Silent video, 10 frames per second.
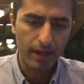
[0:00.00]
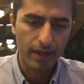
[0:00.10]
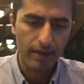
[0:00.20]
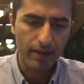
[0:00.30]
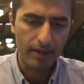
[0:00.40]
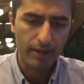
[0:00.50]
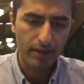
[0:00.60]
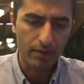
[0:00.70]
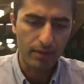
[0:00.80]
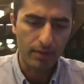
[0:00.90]
out of these
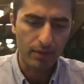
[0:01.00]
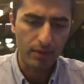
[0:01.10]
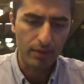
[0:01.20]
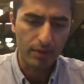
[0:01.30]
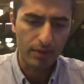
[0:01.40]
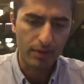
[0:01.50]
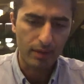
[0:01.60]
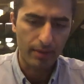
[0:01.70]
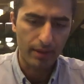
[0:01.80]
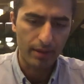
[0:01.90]
11 people who is
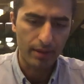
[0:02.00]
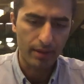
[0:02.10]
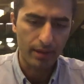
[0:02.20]
coming.